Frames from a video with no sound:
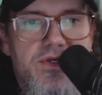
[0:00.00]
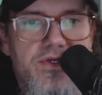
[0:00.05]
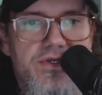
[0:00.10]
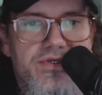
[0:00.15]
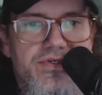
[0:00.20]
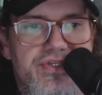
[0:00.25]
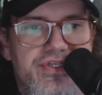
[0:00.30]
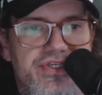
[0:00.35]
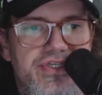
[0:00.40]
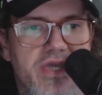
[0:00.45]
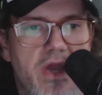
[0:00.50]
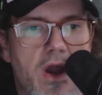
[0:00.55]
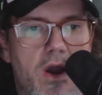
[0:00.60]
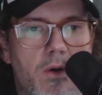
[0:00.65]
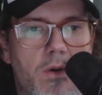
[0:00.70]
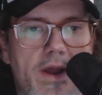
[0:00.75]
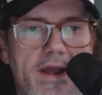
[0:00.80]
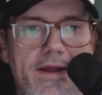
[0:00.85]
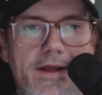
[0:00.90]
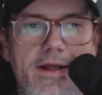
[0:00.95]

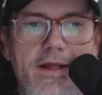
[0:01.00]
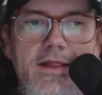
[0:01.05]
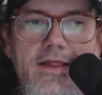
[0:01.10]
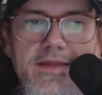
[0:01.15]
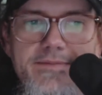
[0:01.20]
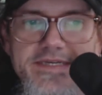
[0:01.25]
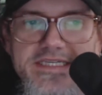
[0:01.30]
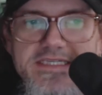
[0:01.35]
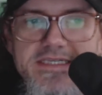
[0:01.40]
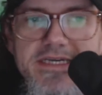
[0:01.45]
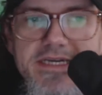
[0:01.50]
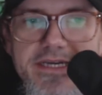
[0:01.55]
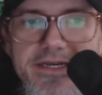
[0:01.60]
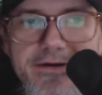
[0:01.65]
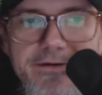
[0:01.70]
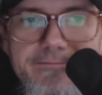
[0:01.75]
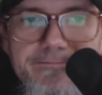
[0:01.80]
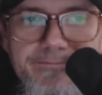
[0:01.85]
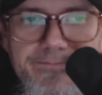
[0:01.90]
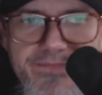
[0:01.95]
So, let me see
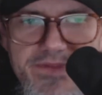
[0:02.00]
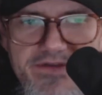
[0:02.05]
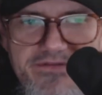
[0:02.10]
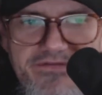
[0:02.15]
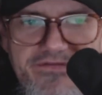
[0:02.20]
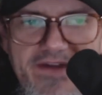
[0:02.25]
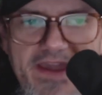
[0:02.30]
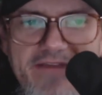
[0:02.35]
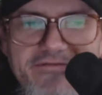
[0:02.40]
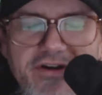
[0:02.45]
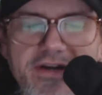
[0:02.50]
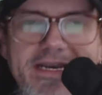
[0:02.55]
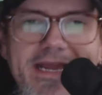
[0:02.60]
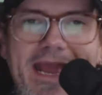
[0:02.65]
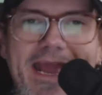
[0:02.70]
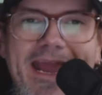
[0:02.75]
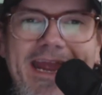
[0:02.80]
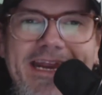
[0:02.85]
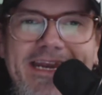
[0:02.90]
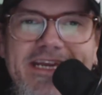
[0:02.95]
here. Favorite
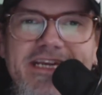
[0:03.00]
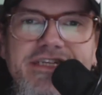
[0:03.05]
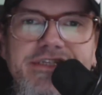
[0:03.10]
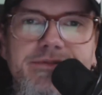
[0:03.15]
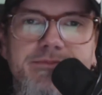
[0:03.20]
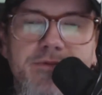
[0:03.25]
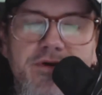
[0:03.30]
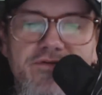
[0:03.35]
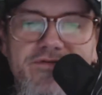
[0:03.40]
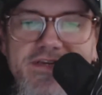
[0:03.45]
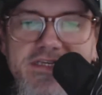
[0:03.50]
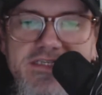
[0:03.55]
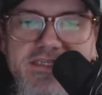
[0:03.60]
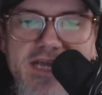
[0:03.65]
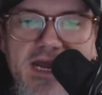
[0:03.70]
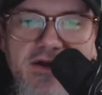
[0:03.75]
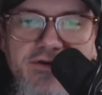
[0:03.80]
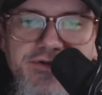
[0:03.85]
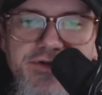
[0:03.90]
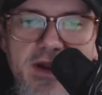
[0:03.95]
80s movie
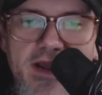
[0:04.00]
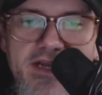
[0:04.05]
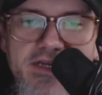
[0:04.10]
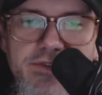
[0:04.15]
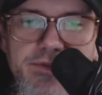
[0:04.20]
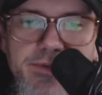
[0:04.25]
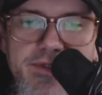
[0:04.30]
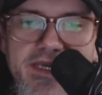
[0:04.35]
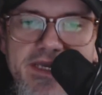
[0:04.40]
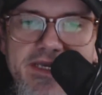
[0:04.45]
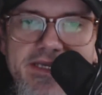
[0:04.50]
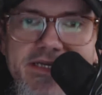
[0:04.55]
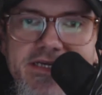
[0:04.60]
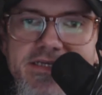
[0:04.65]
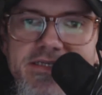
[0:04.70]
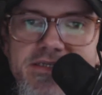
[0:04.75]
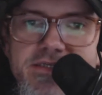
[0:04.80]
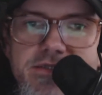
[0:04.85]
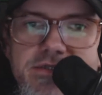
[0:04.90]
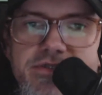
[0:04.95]
soundtrack as we hit
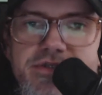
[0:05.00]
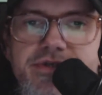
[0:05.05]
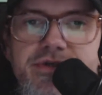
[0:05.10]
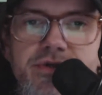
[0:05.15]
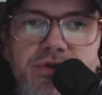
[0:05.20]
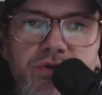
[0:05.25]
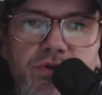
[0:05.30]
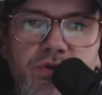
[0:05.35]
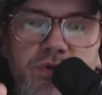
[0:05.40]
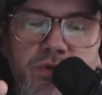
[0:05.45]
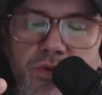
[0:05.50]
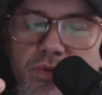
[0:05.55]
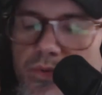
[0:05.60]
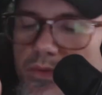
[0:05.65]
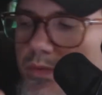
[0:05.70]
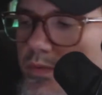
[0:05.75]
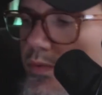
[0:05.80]
into